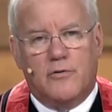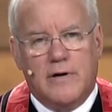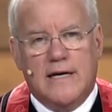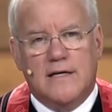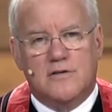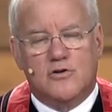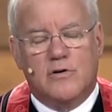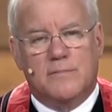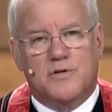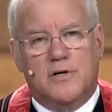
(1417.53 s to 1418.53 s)
reading
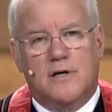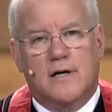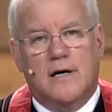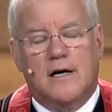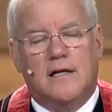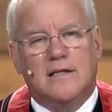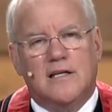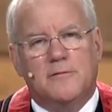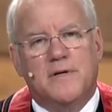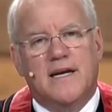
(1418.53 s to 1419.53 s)
Scripture a
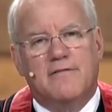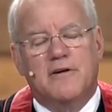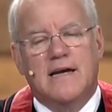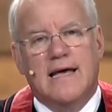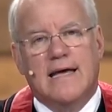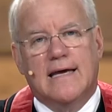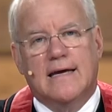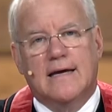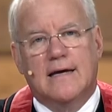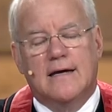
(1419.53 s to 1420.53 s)
little bit every day